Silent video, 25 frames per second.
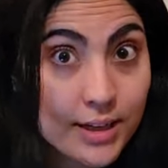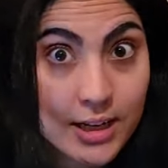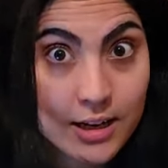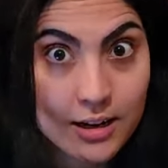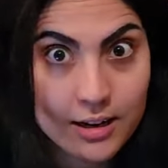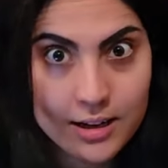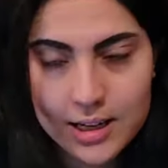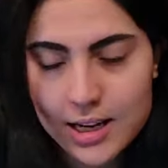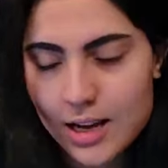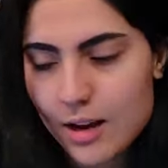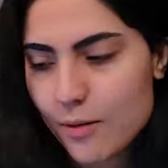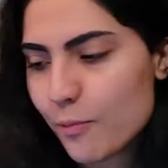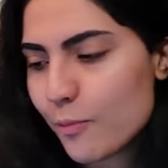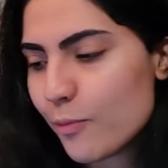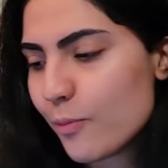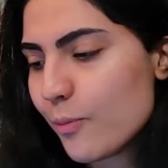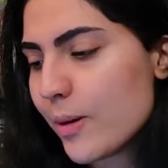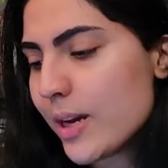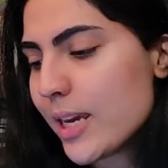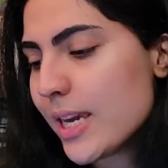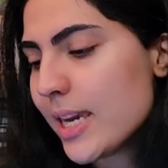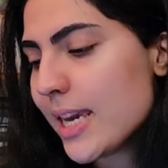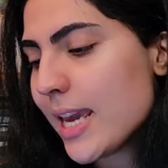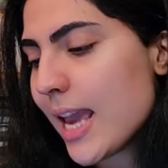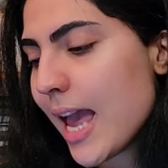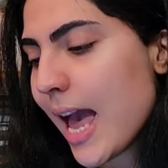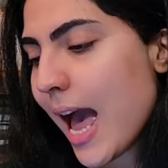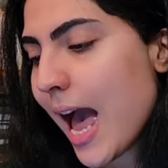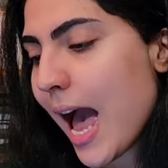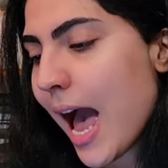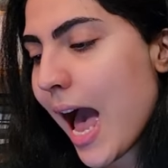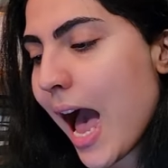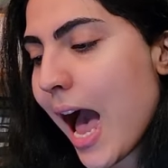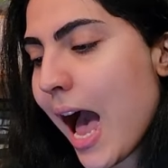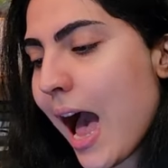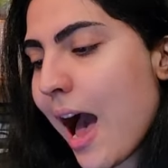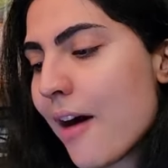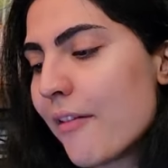on, we
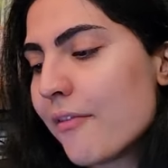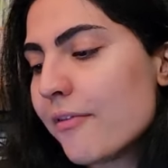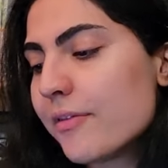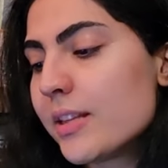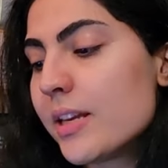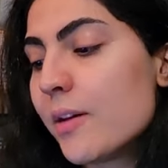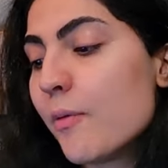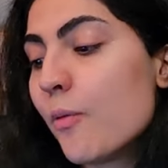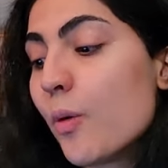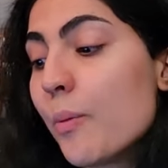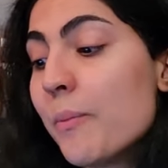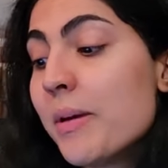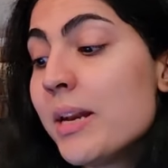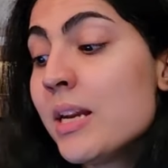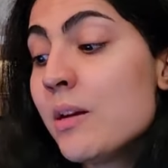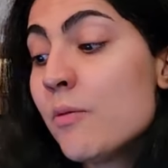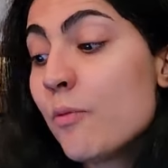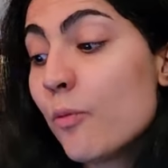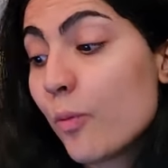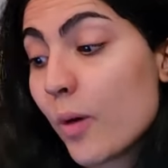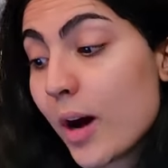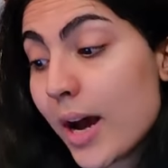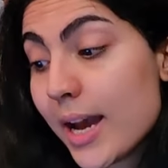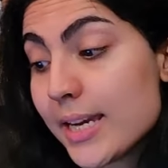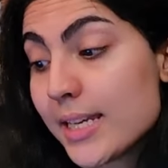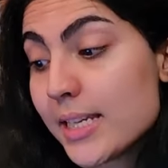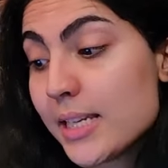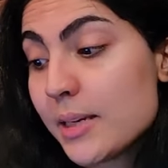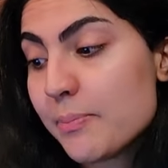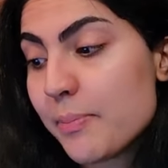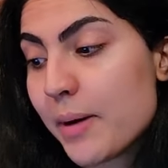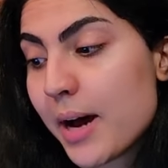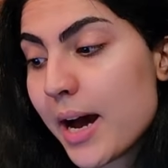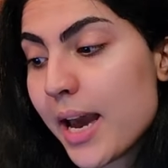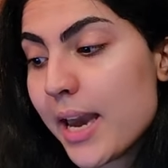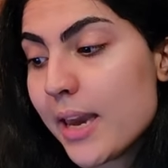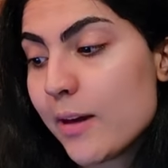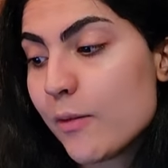have The Woman in White
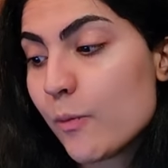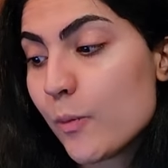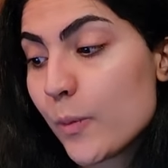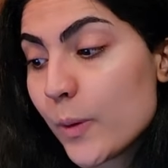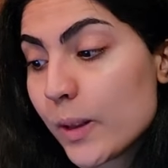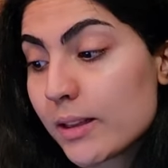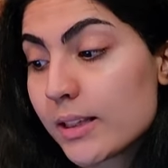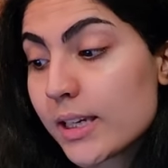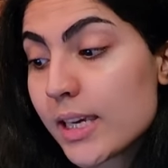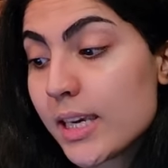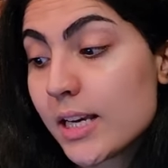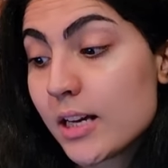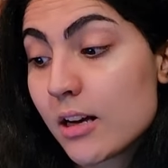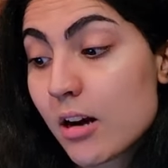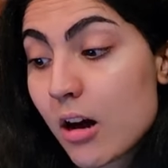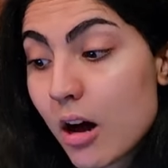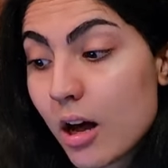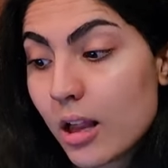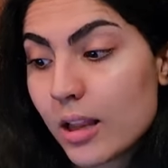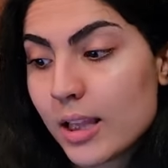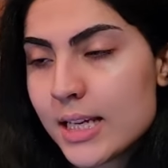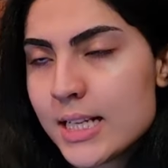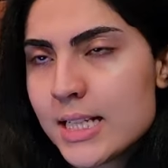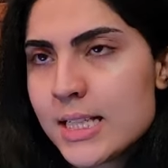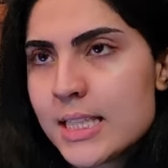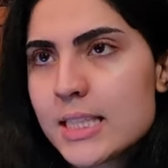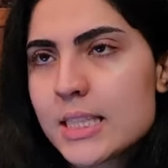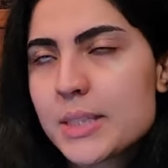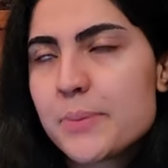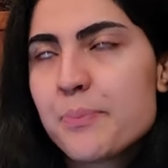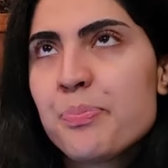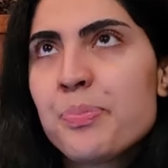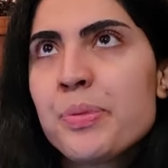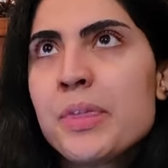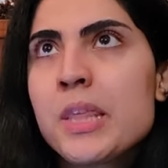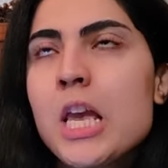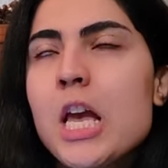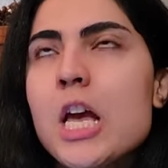by Wilkie Collins.
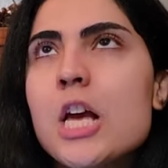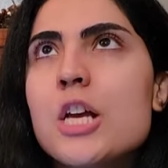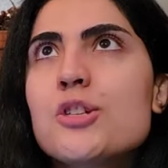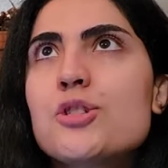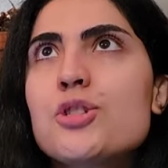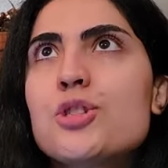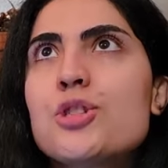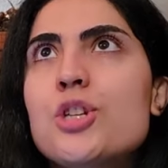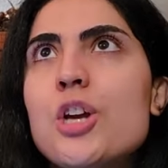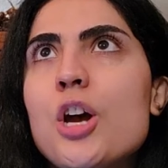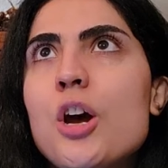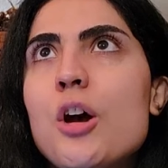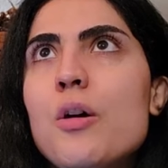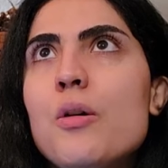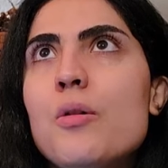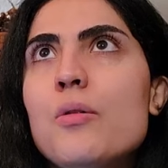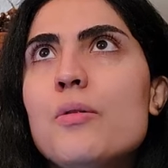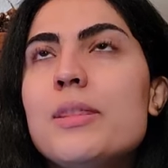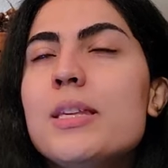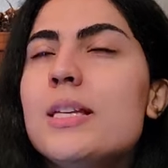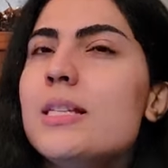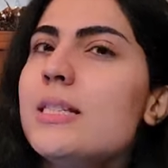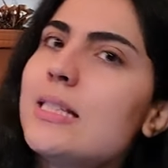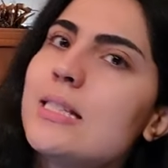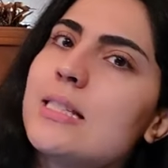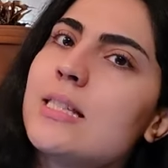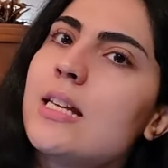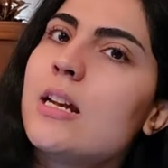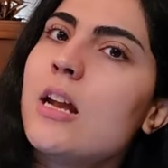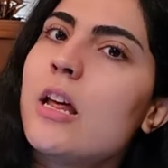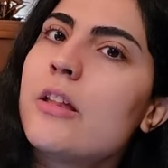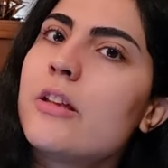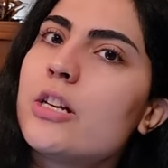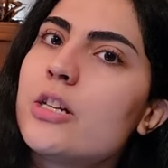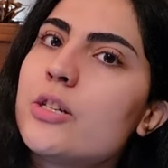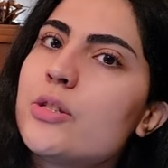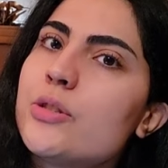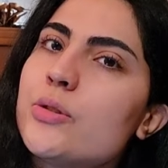So this is
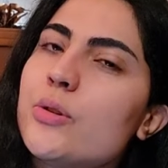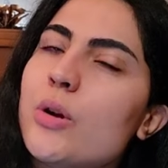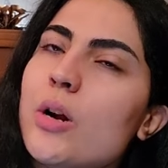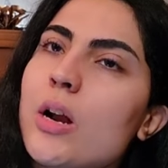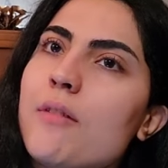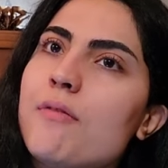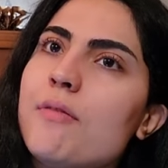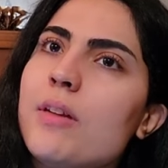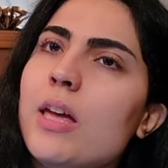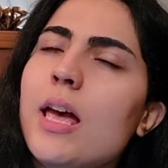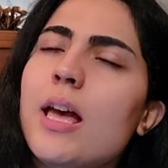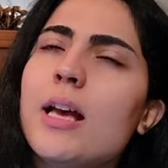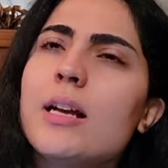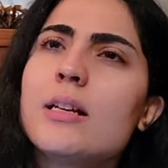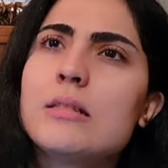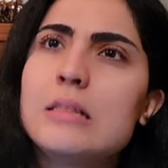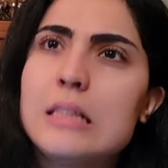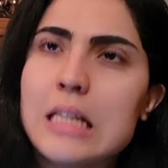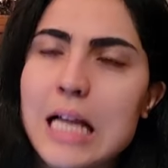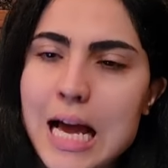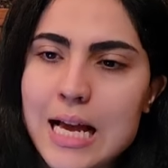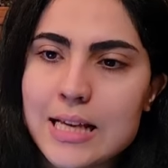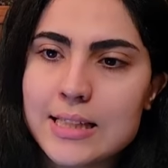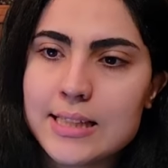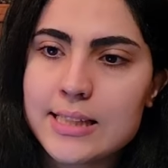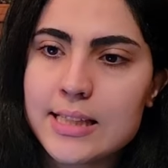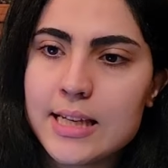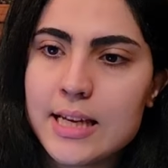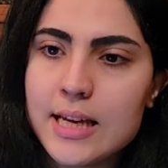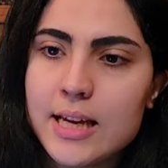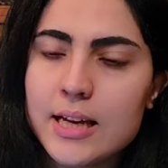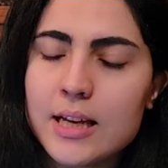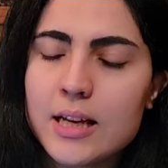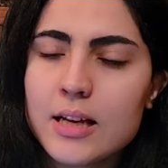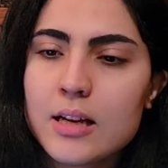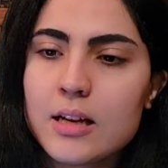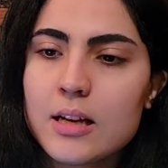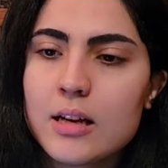another sort of a
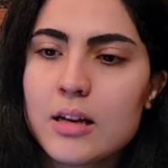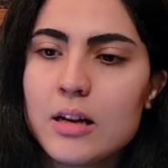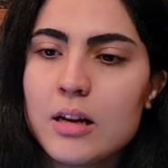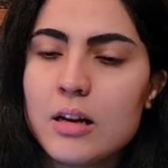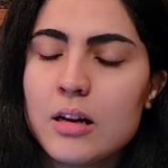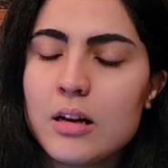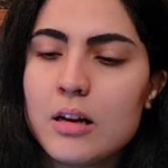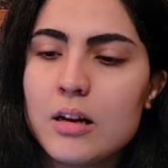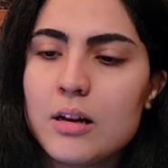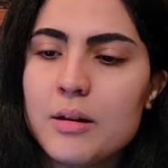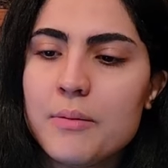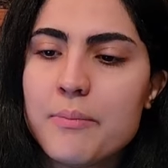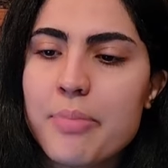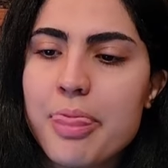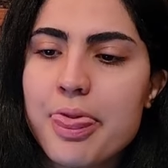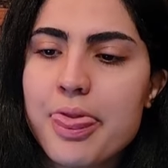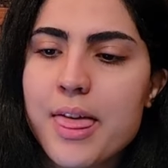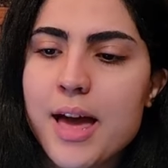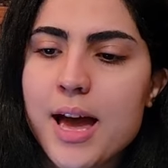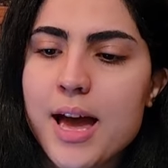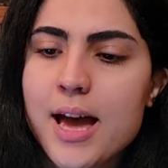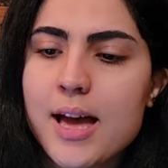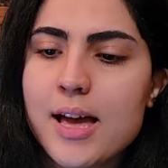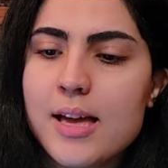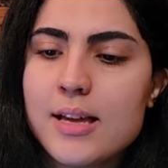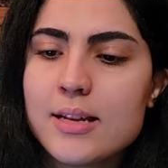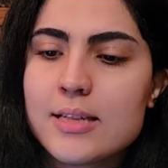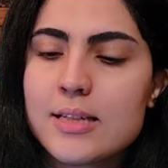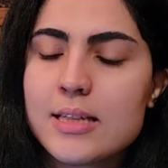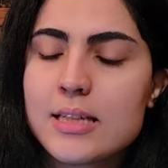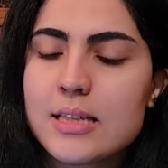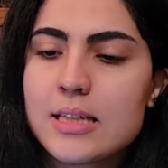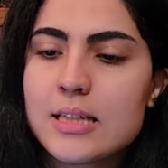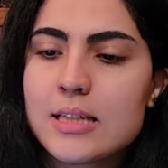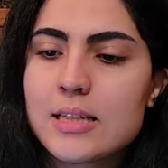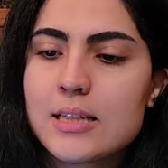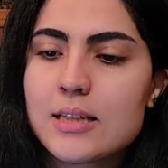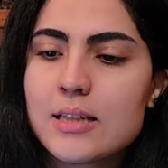classic that
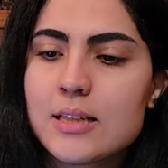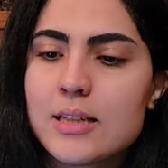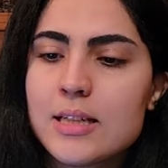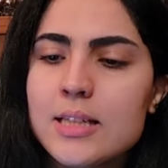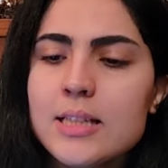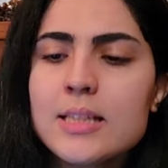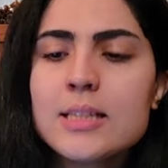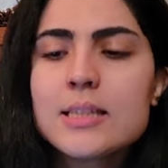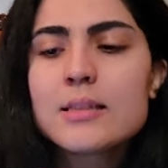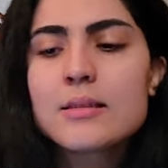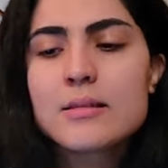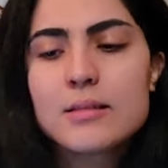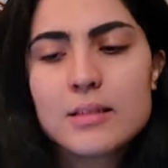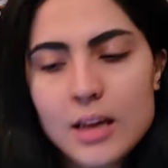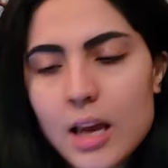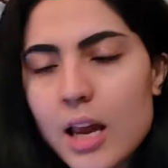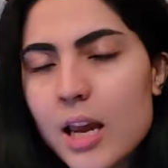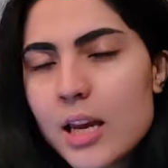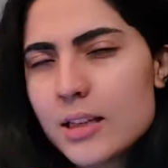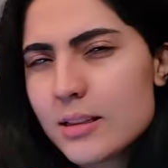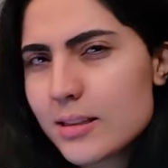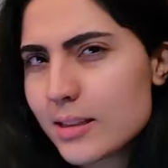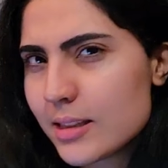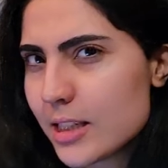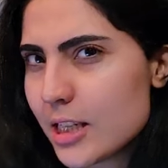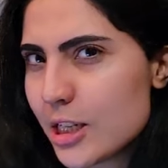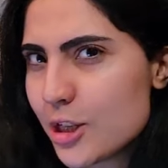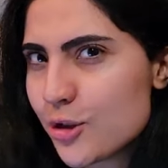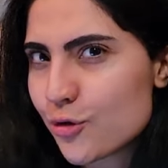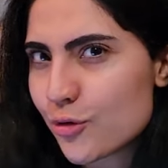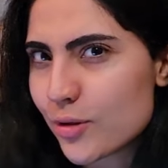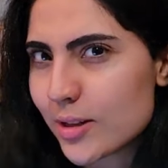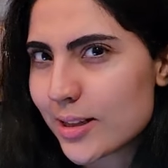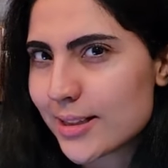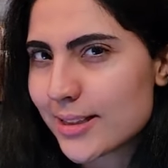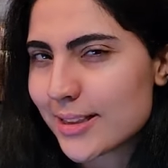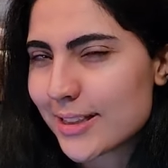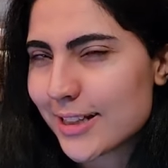it's
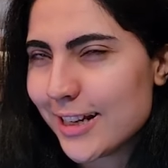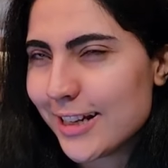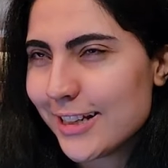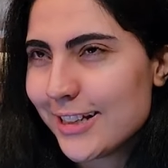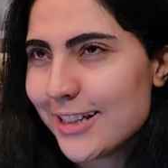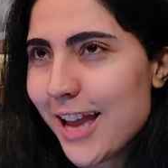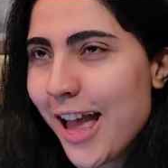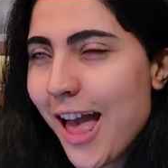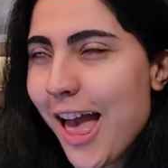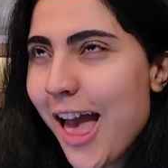interesting.